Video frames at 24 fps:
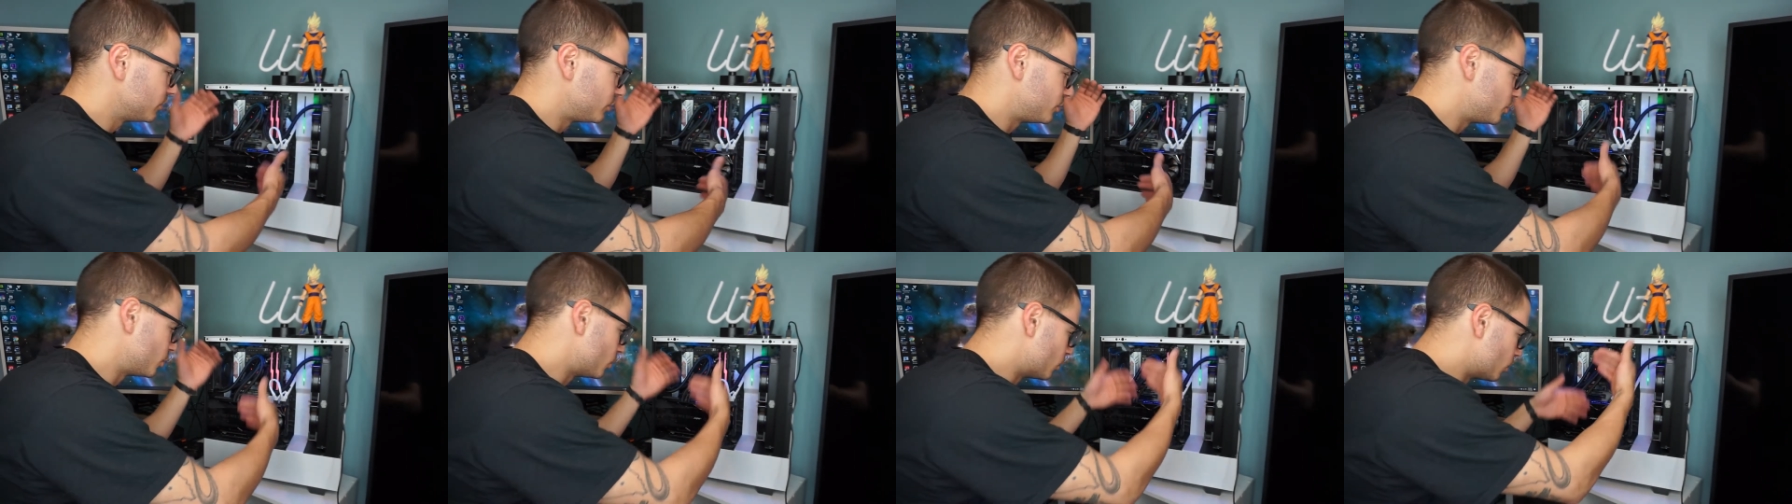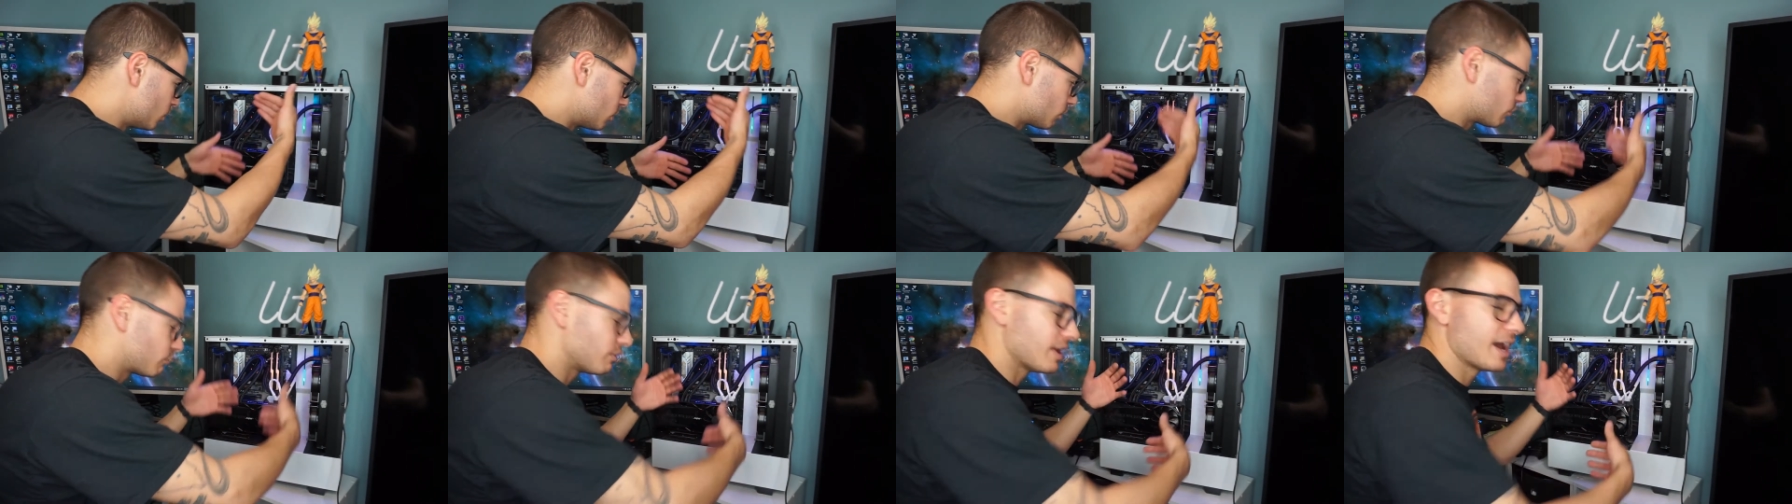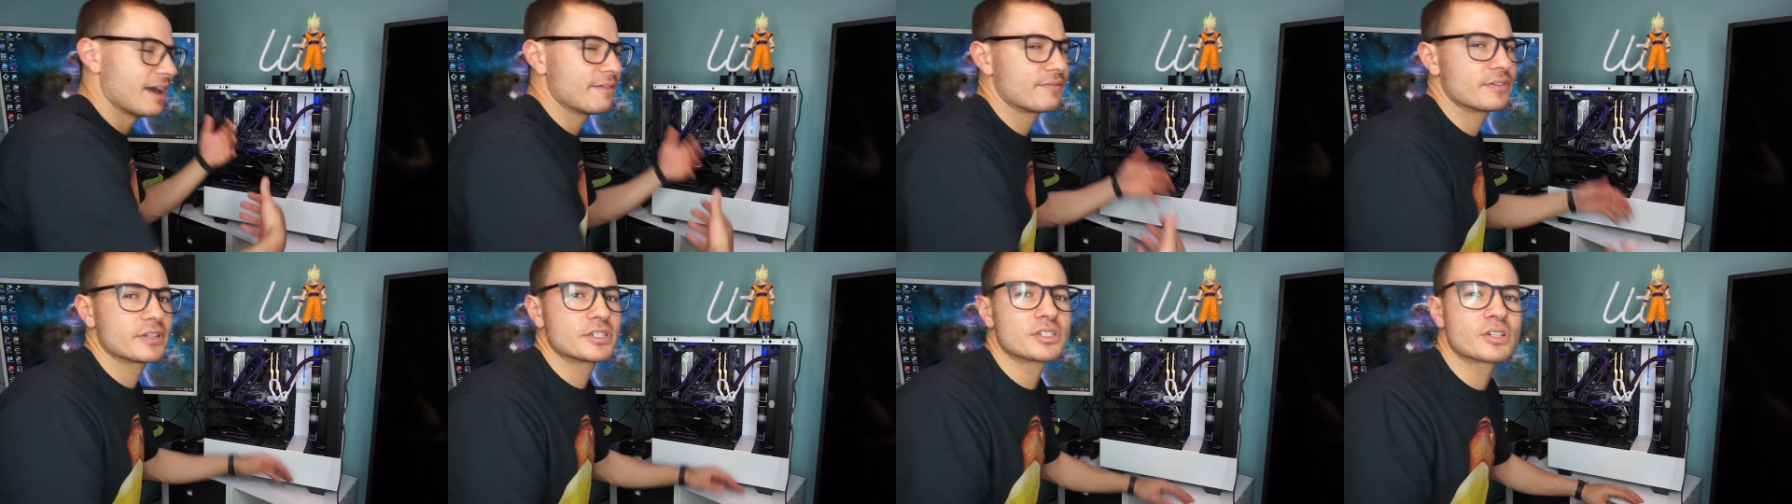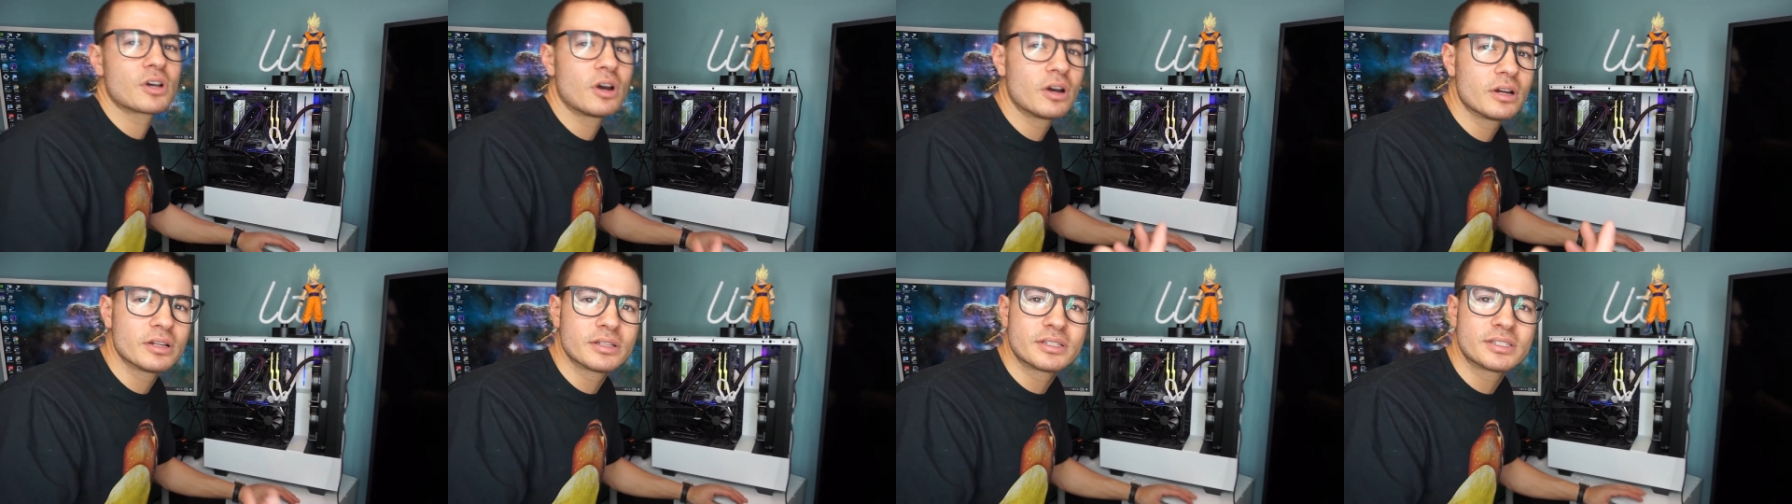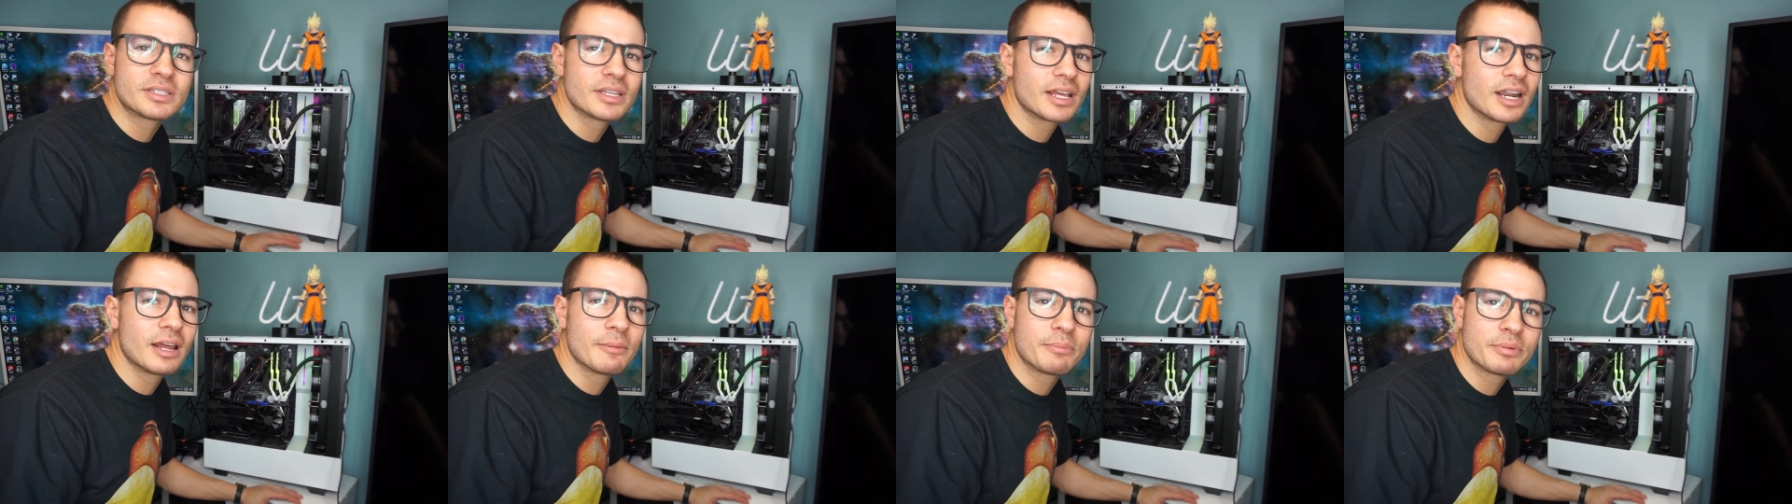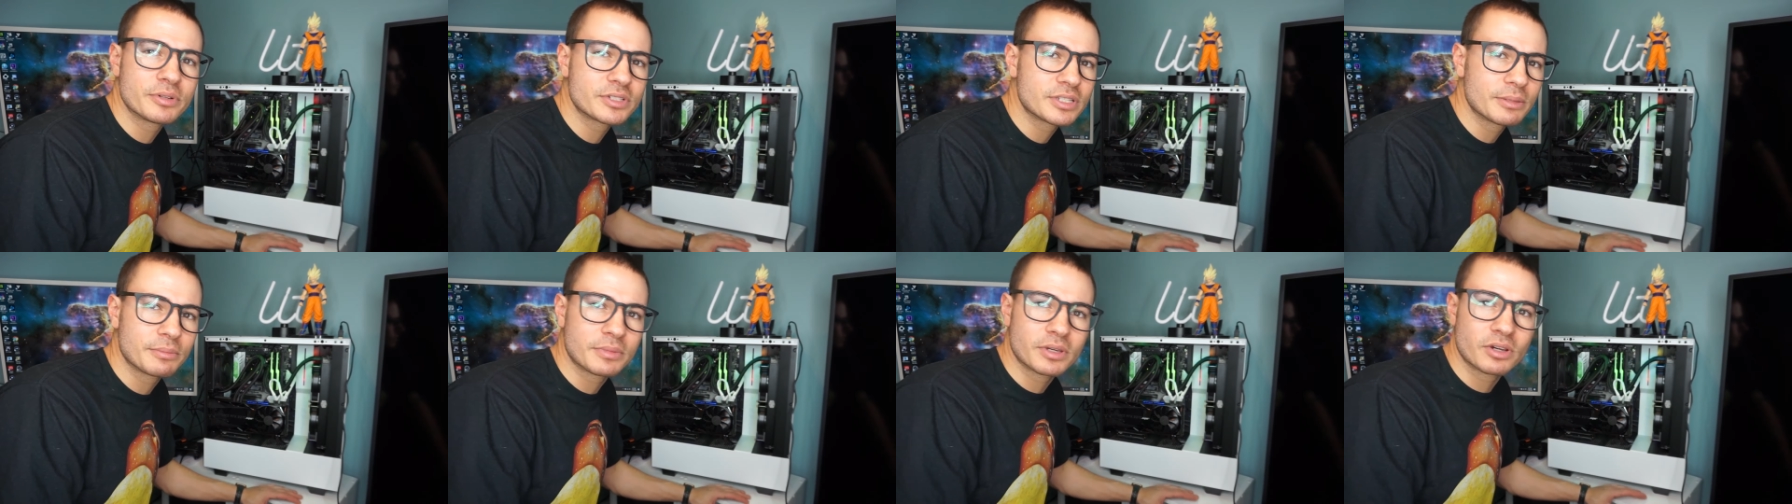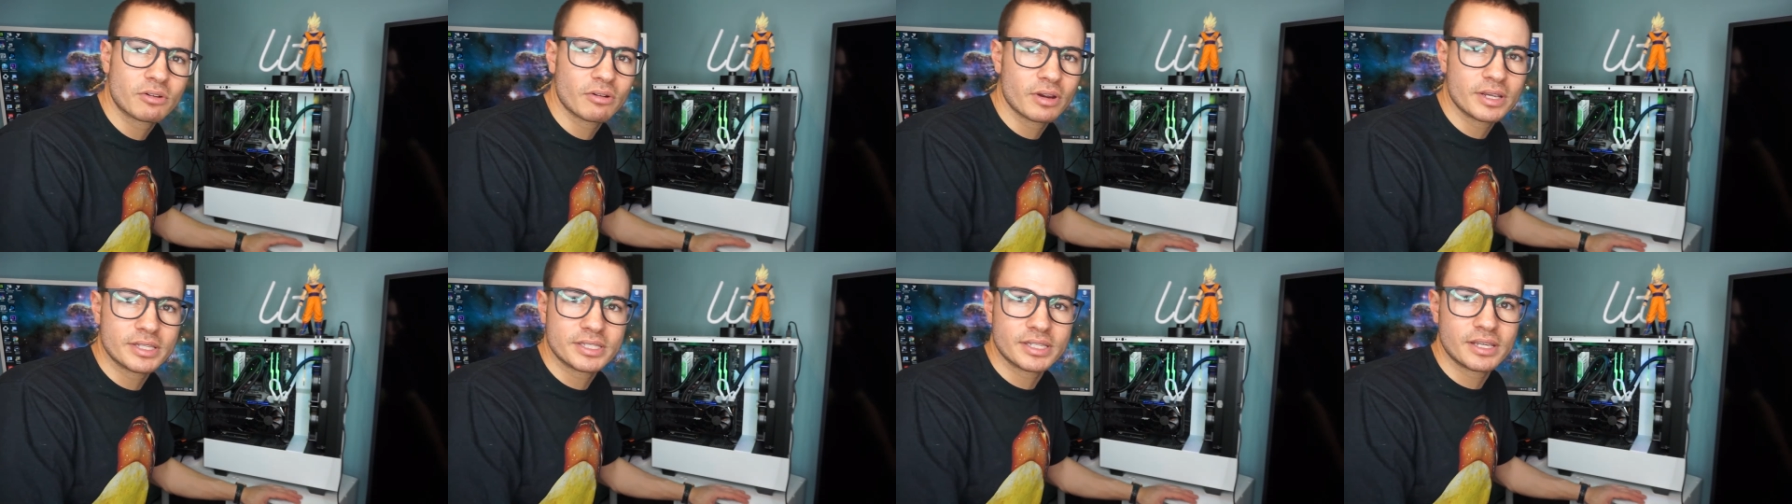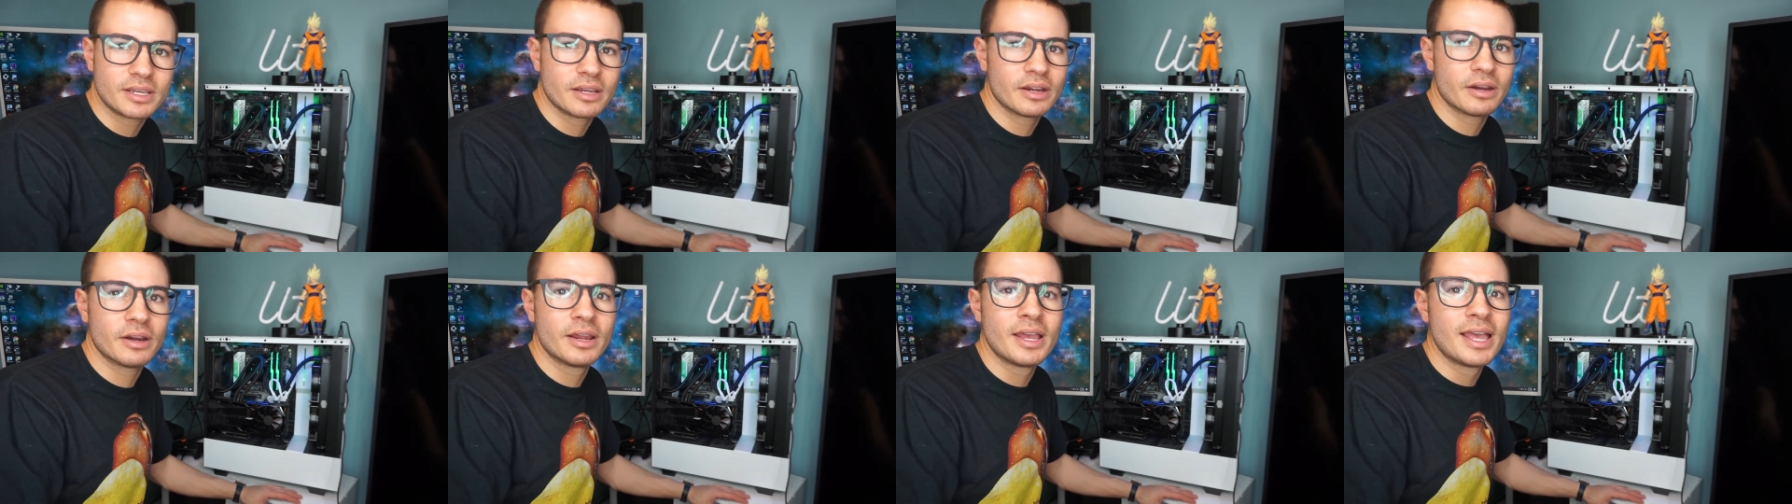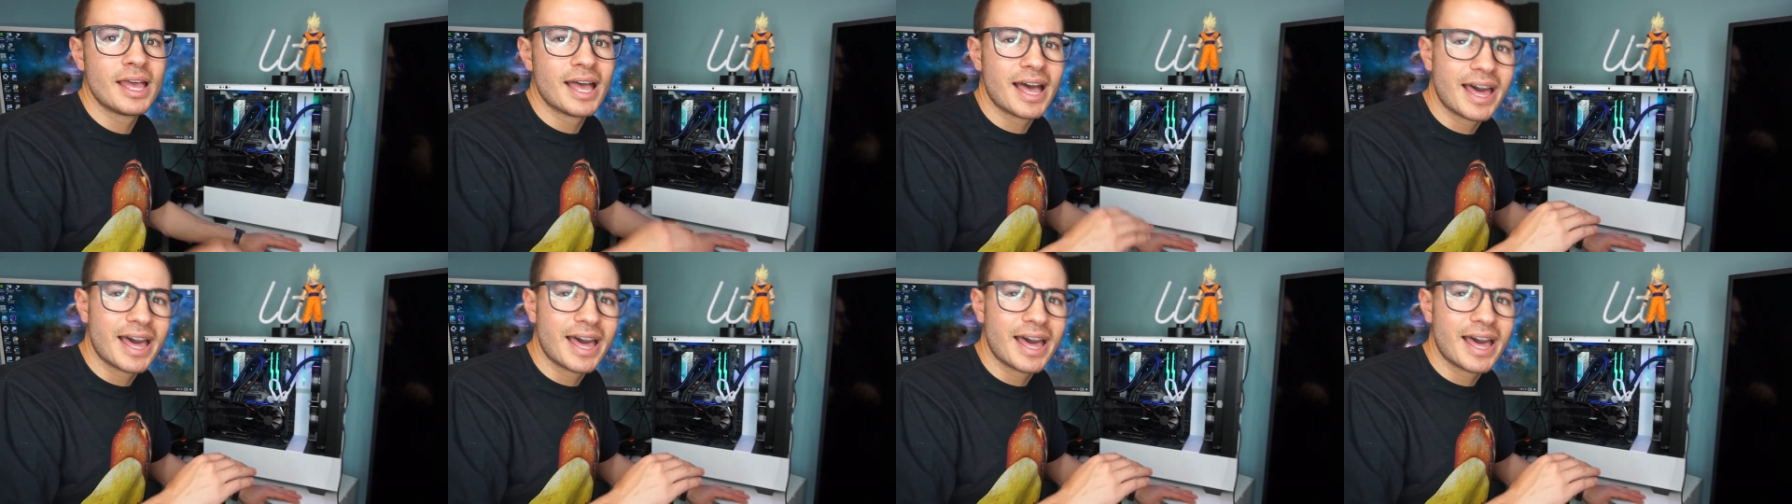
dual graphics card setup or something crazy here.